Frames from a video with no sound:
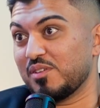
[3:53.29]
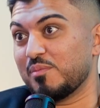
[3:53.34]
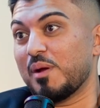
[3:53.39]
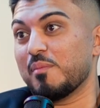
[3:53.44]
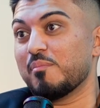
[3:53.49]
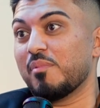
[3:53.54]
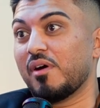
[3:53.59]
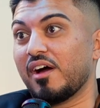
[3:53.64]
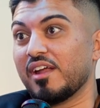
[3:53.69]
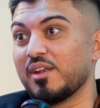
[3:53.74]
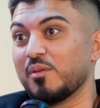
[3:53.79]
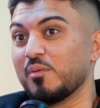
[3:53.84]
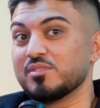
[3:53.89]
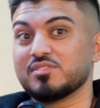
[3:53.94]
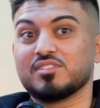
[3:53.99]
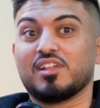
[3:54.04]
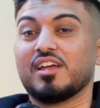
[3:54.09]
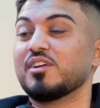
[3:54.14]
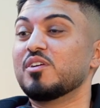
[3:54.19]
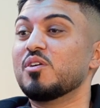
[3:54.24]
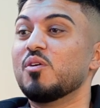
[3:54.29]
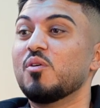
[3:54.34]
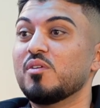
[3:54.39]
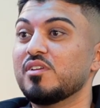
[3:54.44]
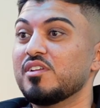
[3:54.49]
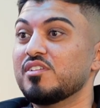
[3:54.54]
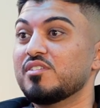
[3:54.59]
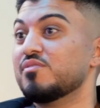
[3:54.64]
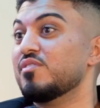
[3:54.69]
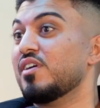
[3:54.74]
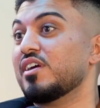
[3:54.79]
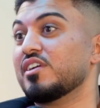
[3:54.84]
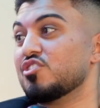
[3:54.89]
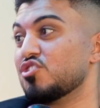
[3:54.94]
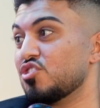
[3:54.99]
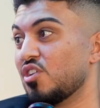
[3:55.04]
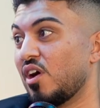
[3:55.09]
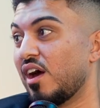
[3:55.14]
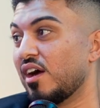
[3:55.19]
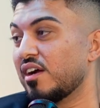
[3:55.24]
My body was like going into fucking
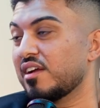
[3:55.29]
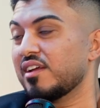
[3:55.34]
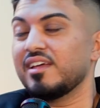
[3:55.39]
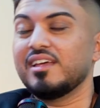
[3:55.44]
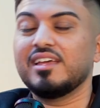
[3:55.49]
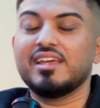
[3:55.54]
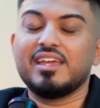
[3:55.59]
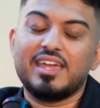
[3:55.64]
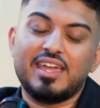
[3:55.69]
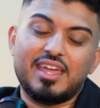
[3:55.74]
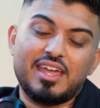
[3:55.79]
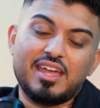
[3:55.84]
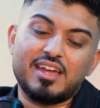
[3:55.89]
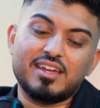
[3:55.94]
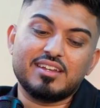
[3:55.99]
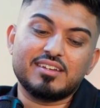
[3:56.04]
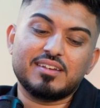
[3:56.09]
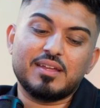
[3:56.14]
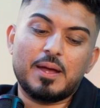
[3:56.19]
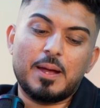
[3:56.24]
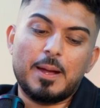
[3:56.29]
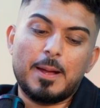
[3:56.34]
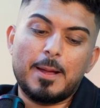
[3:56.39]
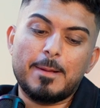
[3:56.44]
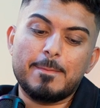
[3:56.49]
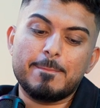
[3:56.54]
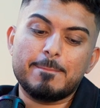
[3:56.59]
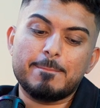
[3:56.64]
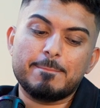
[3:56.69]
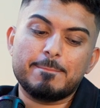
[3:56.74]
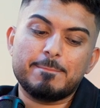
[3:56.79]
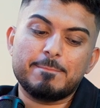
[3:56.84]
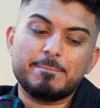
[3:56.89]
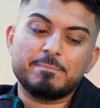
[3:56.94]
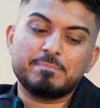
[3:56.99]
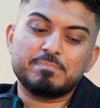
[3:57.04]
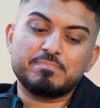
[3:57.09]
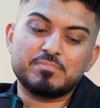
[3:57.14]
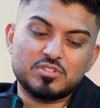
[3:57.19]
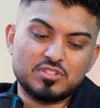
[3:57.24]
shock, and
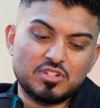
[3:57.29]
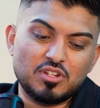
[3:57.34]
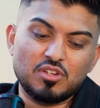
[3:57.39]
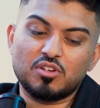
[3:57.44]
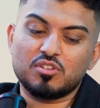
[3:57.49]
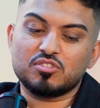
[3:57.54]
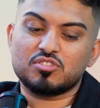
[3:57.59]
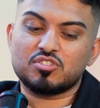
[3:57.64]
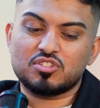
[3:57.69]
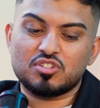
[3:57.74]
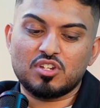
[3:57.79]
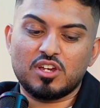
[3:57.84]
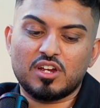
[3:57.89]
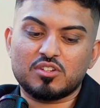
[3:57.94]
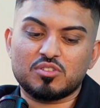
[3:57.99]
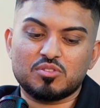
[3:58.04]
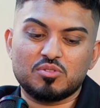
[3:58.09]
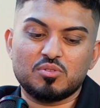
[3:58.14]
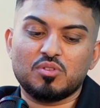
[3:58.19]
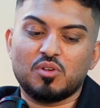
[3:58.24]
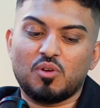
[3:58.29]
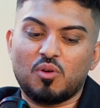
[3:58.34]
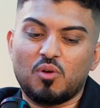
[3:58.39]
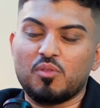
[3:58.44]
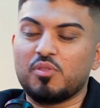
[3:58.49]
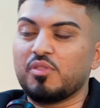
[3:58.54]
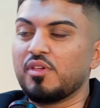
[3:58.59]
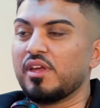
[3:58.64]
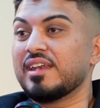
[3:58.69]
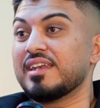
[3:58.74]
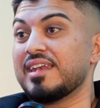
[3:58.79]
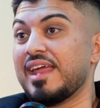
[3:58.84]
still stuck through the whole thing.